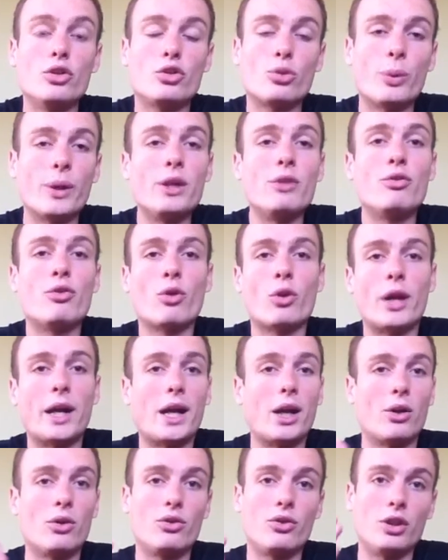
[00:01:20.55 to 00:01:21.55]
24
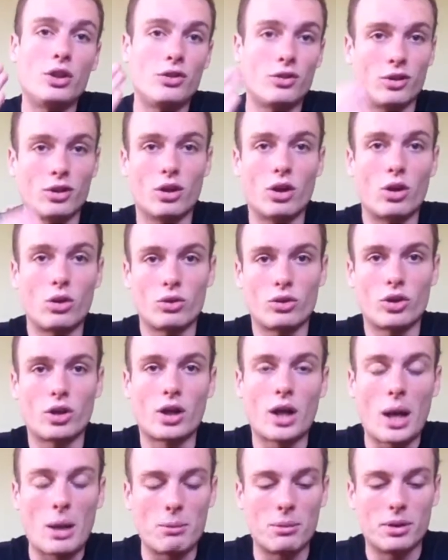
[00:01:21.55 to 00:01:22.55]
hours is a long
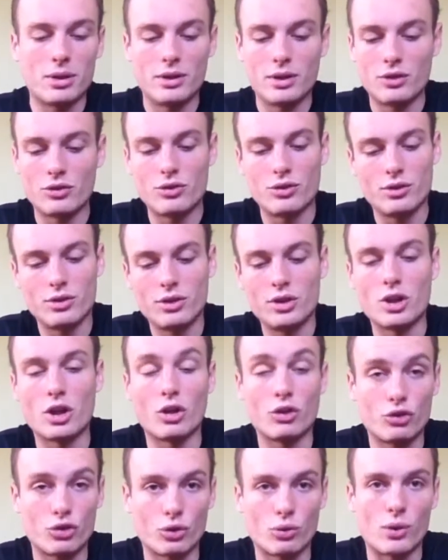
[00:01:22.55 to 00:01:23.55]
time,
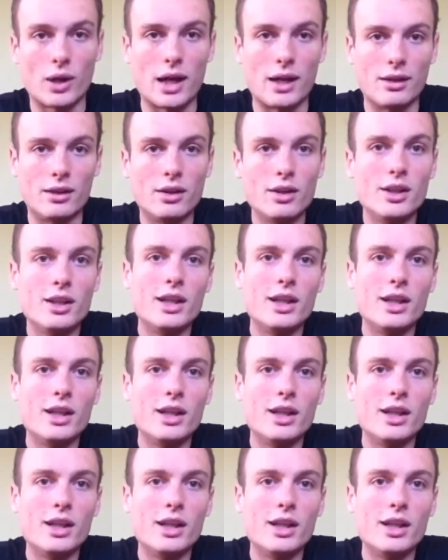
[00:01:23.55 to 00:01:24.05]
to run.